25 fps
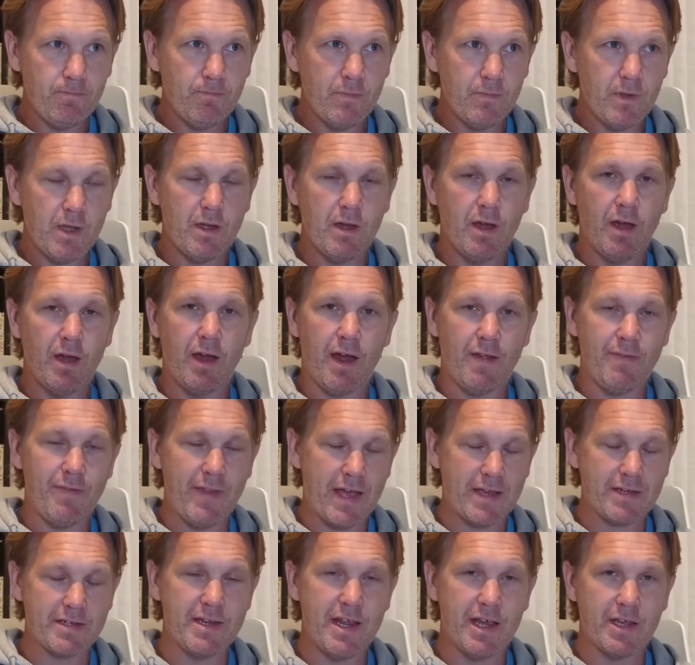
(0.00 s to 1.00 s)
And
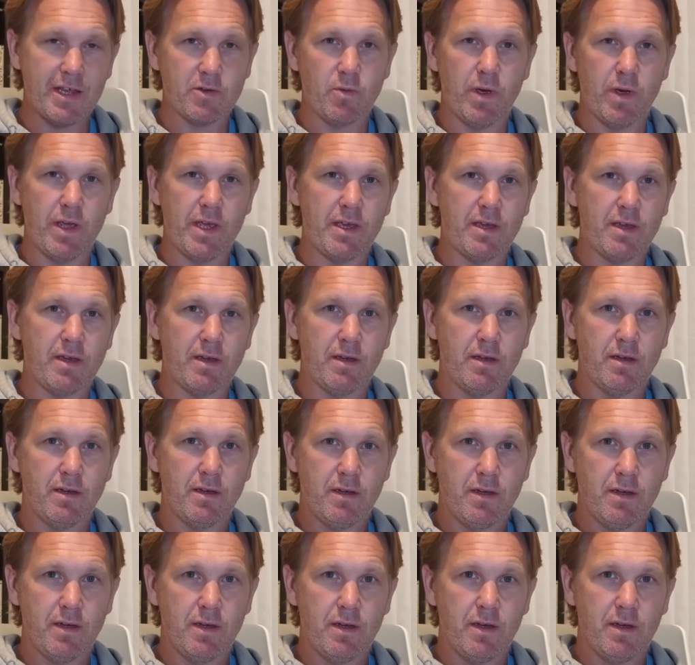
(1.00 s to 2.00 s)
that's next week.
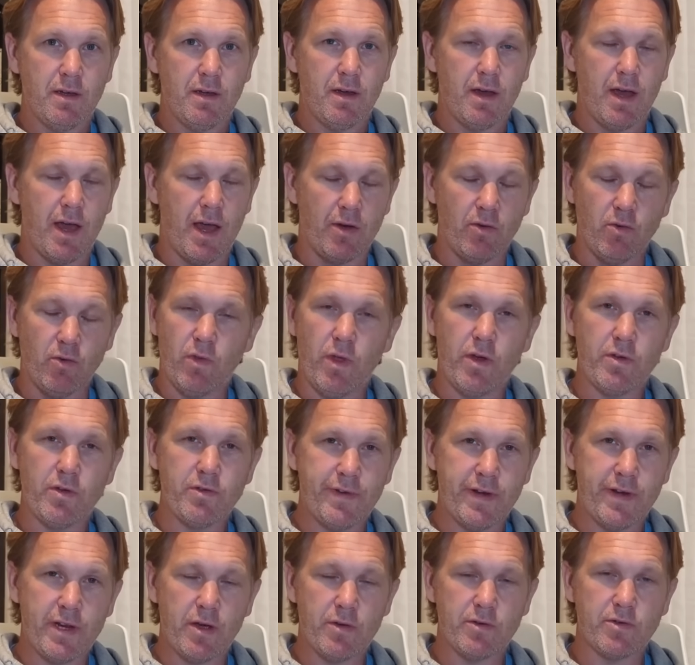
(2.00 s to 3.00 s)
And all those
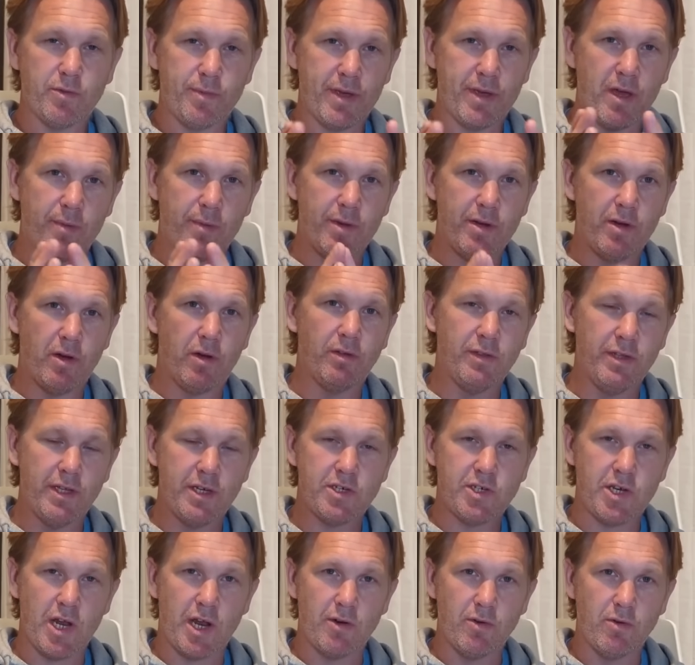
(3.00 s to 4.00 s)
videos will be coming on this
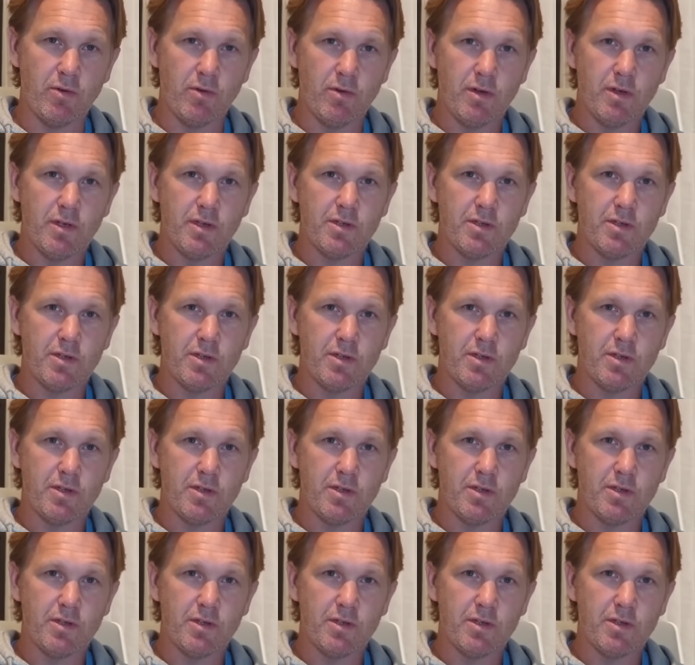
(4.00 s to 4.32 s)
channel.